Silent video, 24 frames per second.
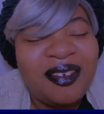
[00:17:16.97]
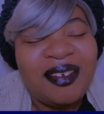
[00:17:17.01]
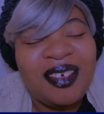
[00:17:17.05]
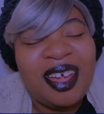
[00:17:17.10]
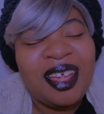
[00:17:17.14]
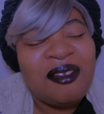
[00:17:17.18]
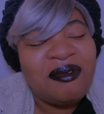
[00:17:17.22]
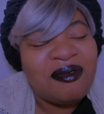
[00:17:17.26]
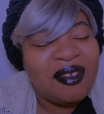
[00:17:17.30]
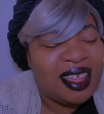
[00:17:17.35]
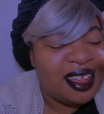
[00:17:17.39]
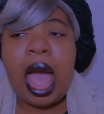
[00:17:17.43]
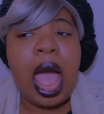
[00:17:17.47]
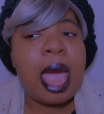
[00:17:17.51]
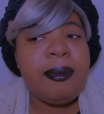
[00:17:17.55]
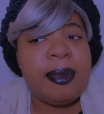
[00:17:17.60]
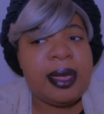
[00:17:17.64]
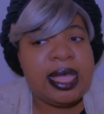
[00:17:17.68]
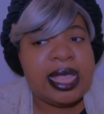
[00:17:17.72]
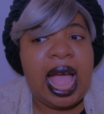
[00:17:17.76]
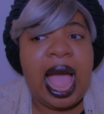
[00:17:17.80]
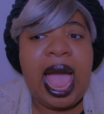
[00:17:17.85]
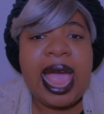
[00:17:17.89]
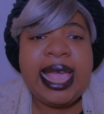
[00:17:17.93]
Wait a minute. I
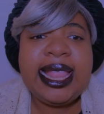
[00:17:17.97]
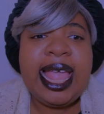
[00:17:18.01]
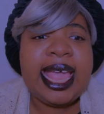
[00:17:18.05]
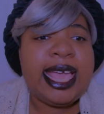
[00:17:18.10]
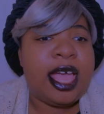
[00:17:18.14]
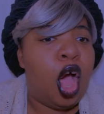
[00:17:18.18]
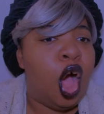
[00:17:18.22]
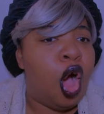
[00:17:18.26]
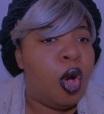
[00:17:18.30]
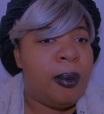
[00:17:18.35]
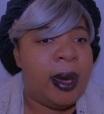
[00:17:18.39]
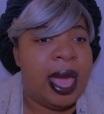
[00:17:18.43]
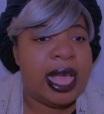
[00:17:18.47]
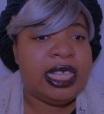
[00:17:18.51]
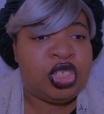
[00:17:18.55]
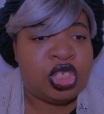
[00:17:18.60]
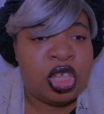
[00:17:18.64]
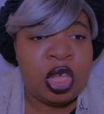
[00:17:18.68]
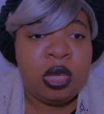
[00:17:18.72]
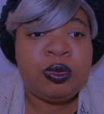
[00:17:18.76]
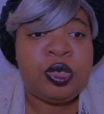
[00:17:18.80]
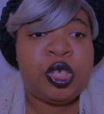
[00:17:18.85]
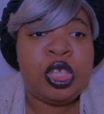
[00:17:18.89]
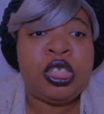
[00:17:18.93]
mean, I like homemade
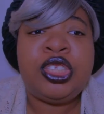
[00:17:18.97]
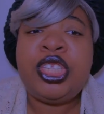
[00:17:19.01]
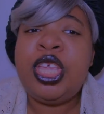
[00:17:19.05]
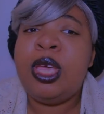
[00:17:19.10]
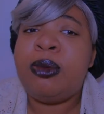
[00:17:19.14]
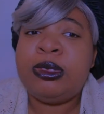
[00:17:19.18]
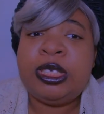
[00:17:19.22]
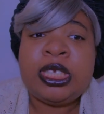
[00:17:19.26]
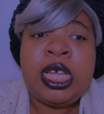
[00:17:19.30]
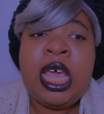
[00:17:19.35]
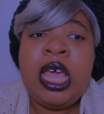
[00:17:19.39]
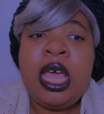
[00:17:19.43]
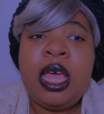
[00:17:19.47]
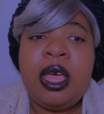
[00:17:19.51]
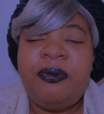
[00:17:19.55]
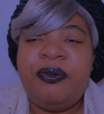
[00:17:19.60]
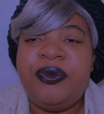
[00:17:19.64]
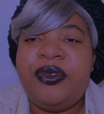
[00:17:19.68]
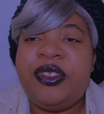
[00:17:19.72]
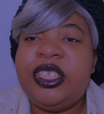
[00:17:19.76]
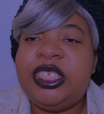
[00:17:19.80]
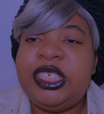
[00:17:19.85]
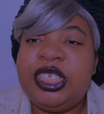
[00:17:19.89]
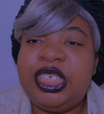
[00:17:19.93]
chips and dips.
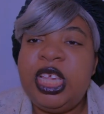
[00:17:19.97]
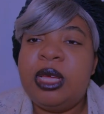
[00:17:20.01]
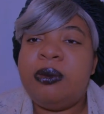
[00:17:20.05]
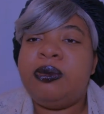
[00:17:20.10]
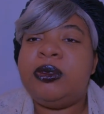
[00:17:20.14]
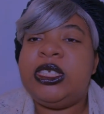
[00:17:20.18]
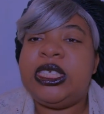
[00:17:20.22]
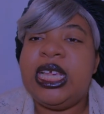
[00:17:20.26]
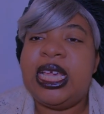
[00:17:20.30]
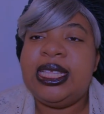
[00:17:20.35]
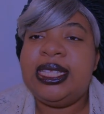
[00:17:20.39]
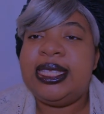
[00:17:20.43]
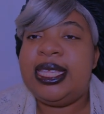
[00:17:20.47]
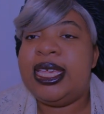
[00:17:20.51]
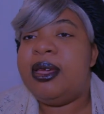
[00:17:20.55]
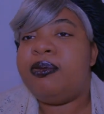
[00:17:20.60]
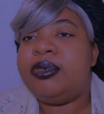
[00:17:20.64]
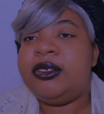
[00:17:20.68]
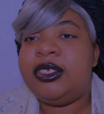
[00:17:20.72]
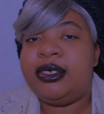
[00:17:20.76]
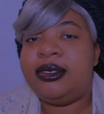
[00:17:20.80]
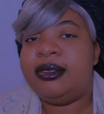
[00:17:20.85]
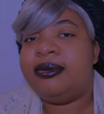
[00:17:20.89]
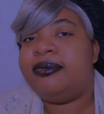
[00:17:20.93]
Chips and
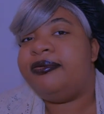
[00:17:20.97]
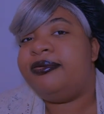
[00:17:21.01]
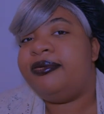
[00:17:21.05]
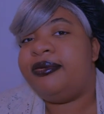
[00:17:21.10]
dips?